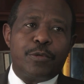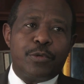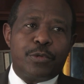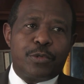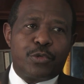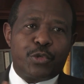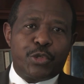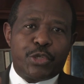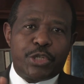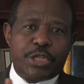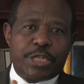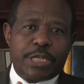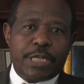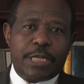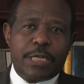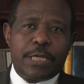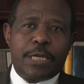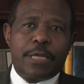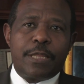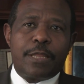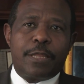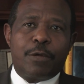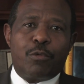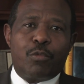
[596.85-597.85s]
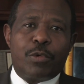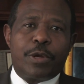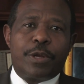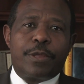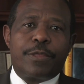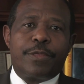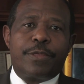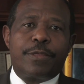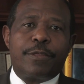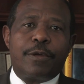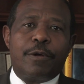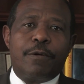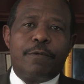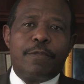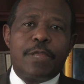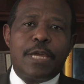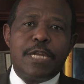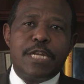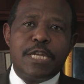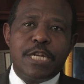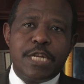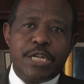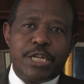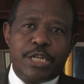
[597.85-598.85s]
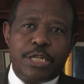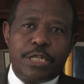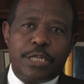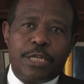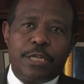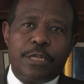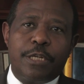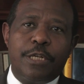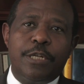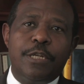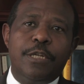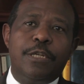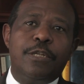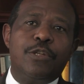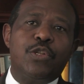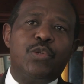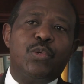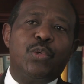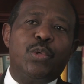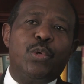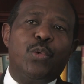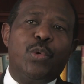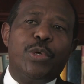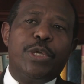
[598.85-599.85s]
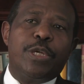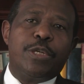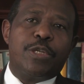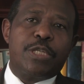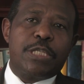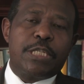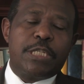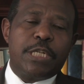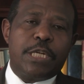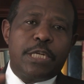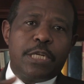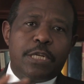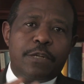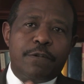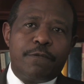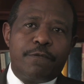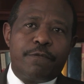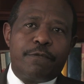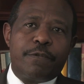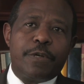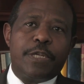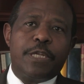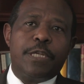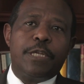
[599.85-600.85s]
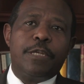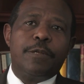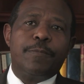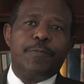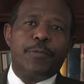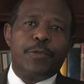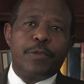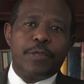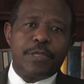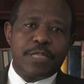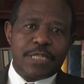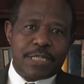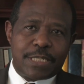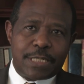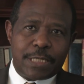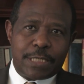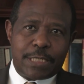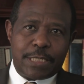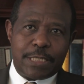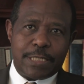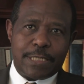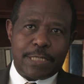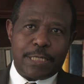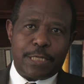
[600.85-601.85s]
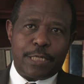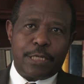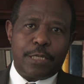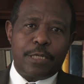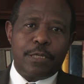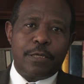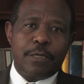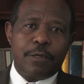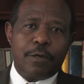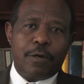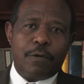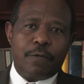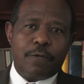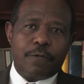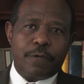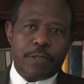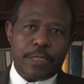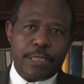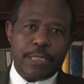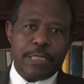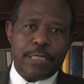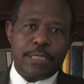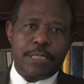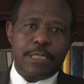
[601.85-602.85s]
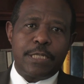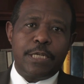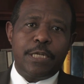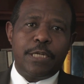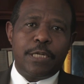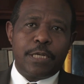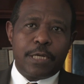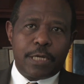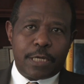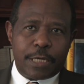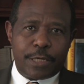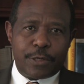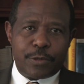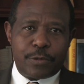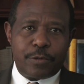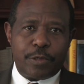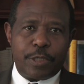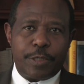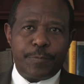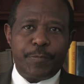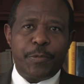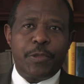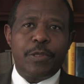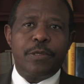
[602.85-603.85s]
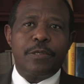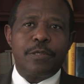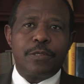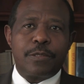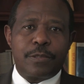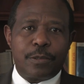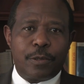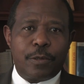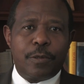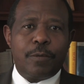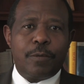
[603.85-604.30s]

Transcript: to share the wealth of that nation to each and every citizen of his country. So